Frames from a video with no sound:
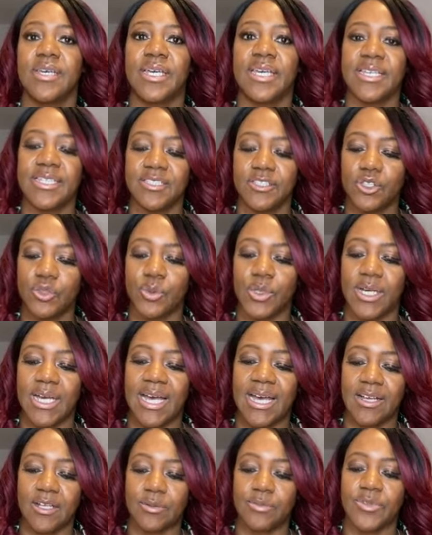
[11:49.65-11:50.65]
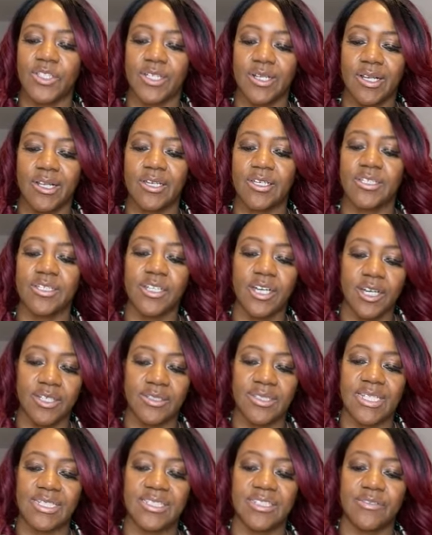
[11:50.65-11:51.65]
is to help the client
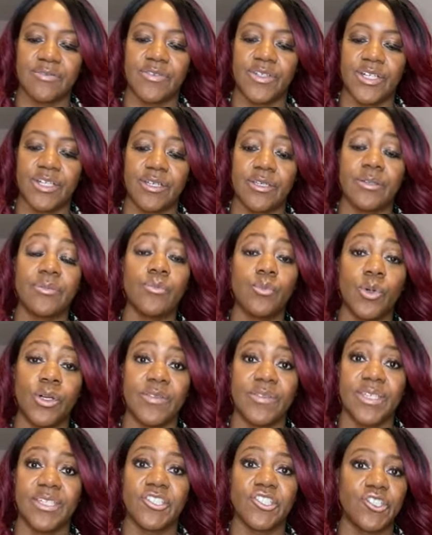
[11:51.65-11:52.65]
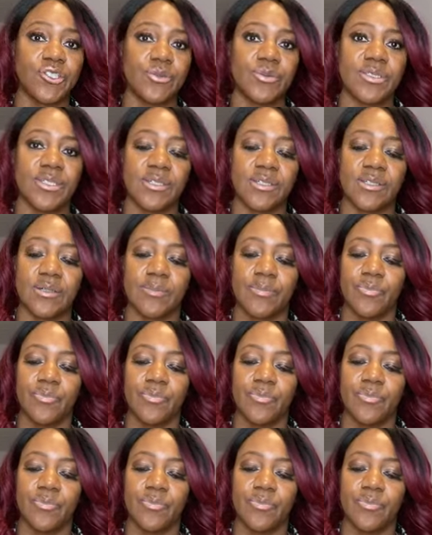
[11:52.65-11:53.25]
identify what the issues are.